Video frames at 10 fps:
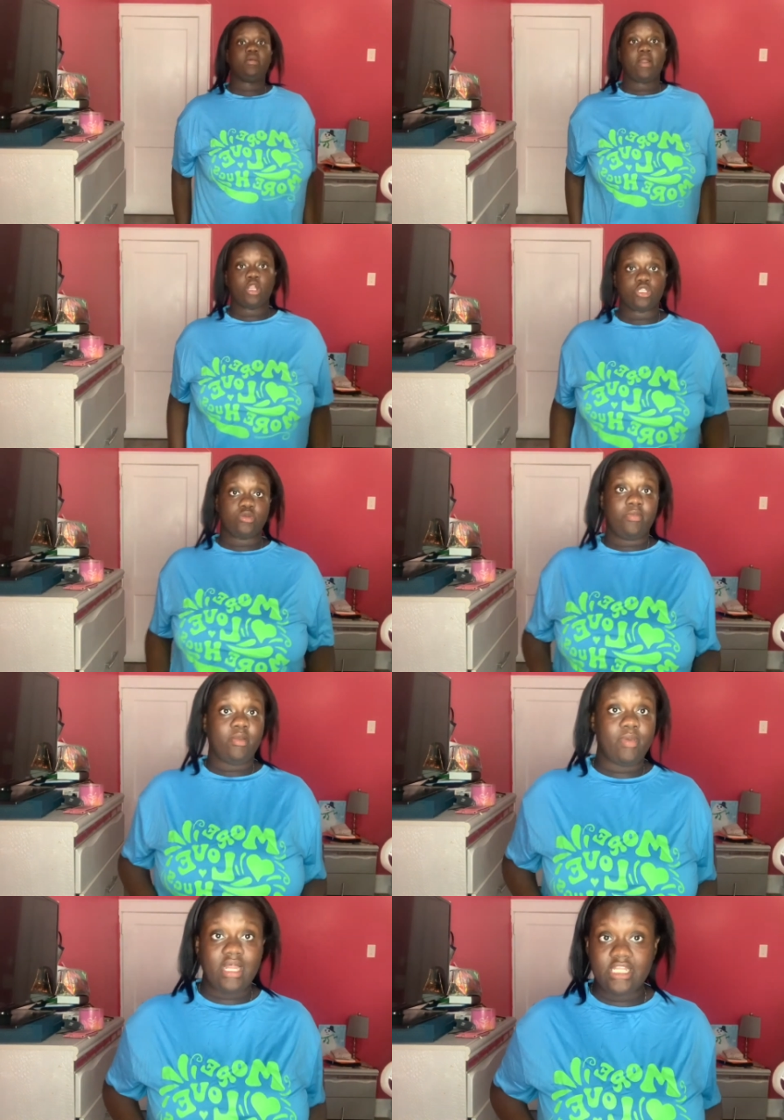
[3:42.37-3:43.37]
my girls with
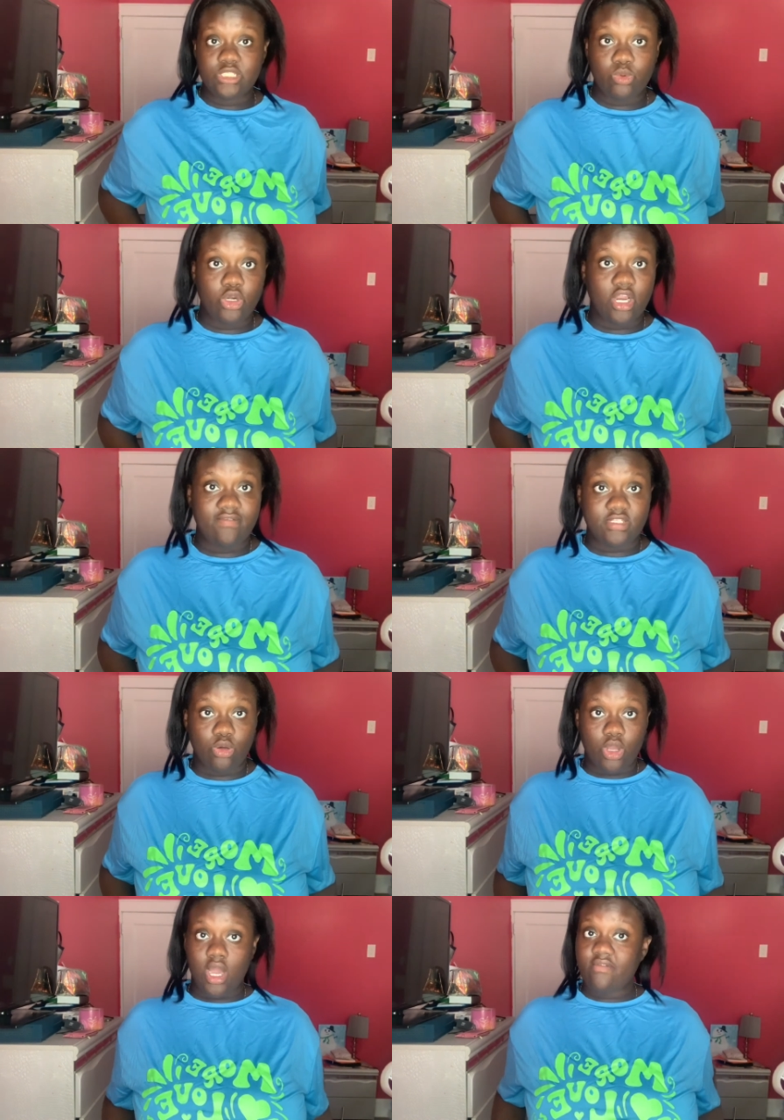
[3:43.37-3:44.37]
big bellies wondering if it's
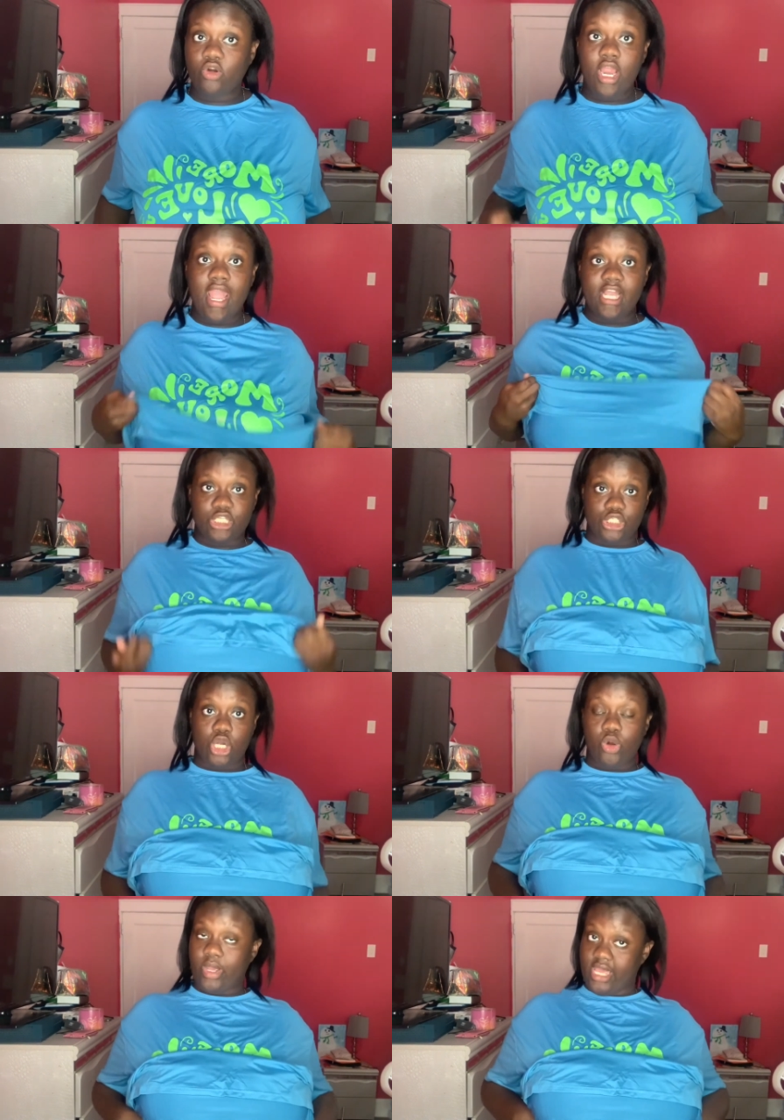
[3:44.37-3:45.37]
gonna cover it, it
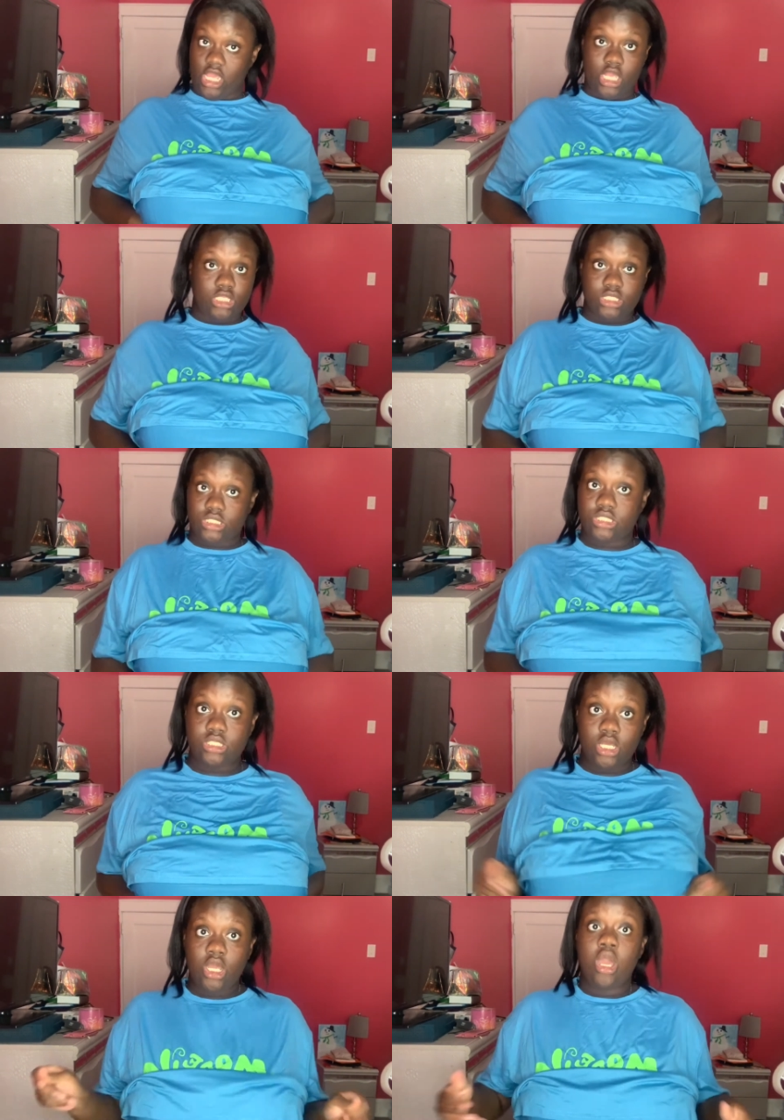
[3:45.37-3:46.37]
sure is.
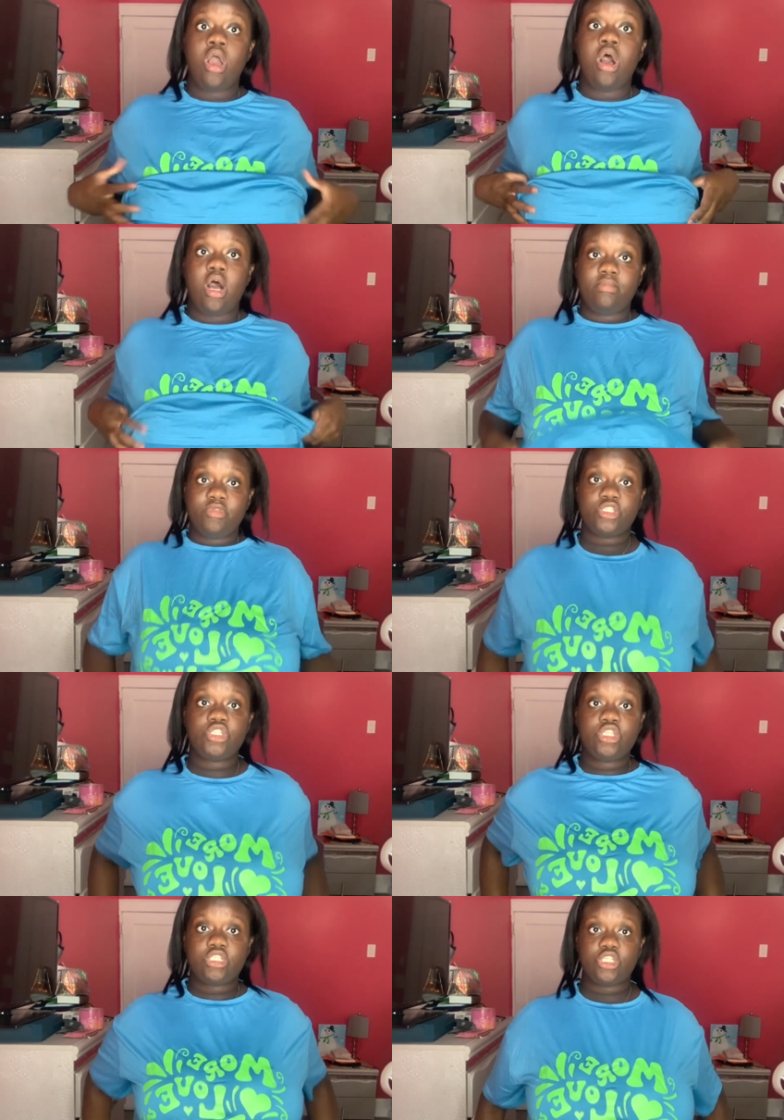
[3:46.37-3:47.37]
Um, this
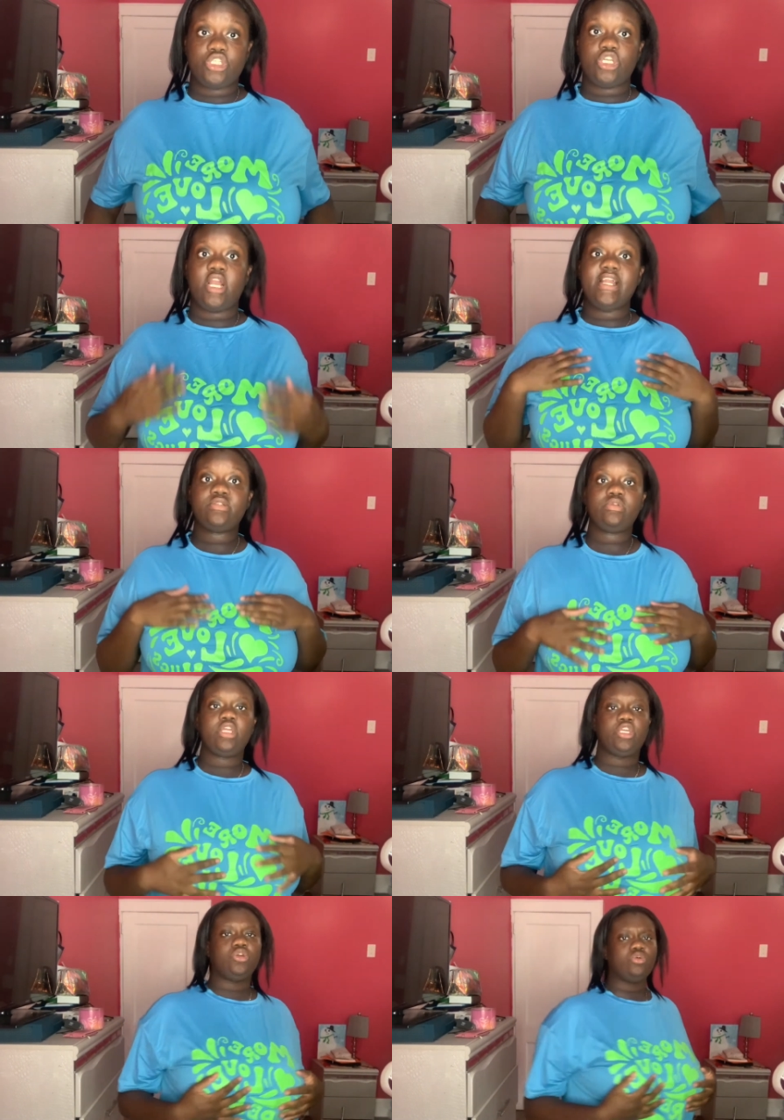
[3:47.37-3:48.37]
is just a shirt. It's
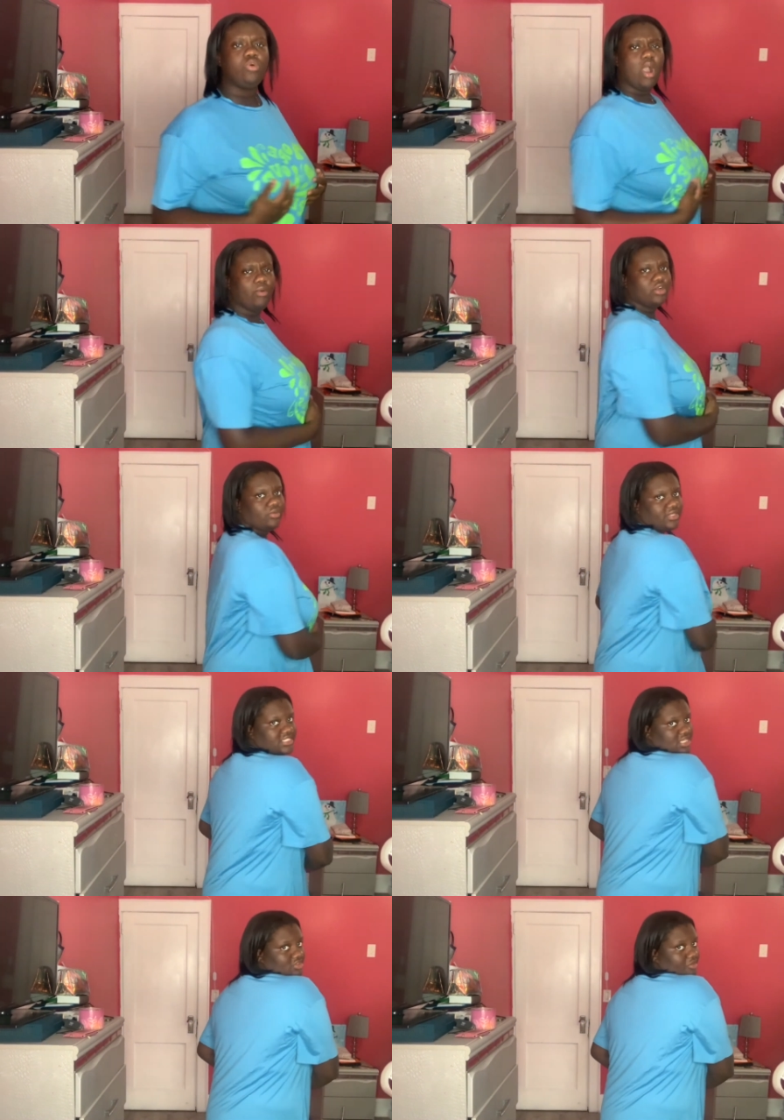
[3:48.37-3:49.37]
really cute. I don't know what it
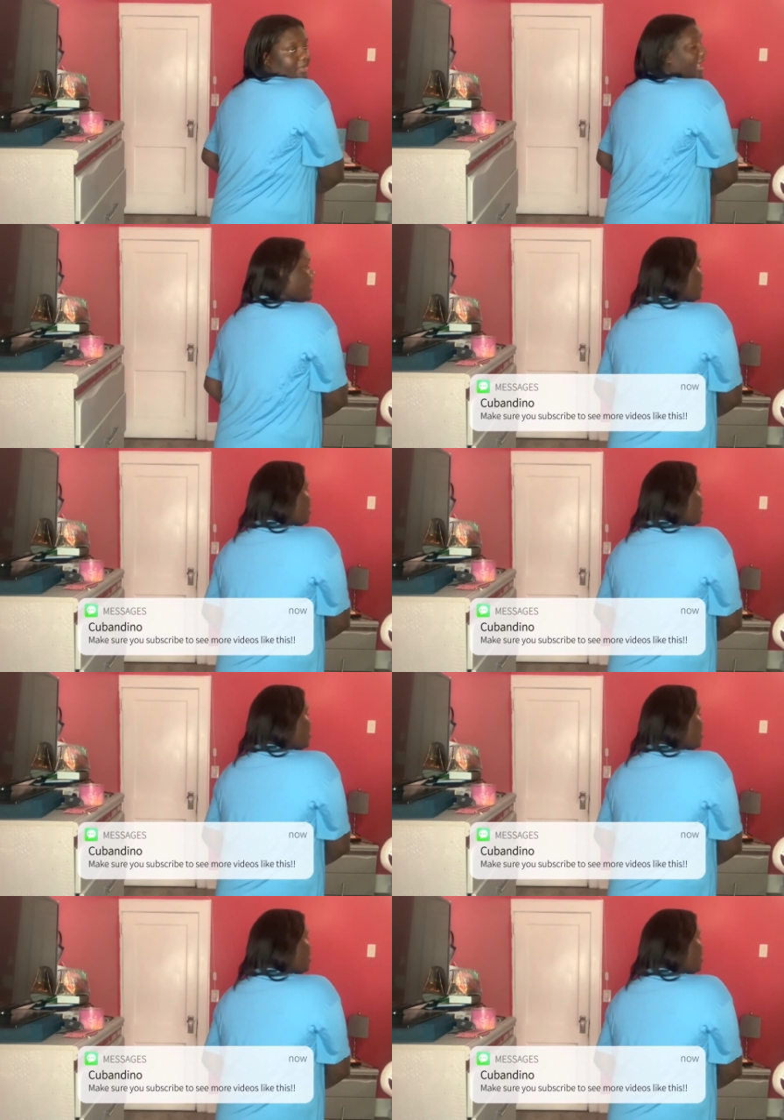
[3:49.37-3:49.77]
says on the back. It